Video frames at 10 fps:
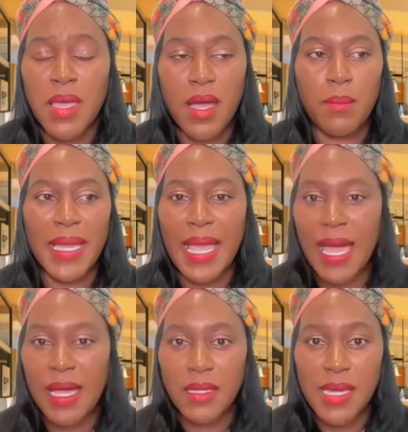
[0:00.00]
I'm like,
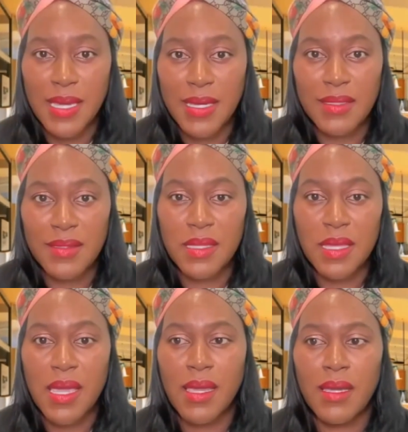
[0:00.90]
Alli is
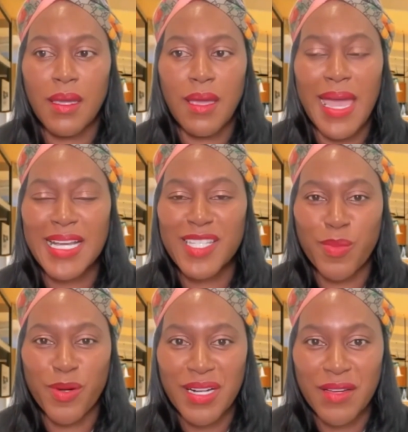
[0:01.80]
the
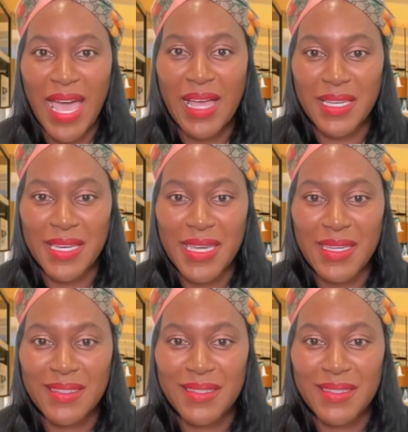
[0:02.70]
expert of Alli,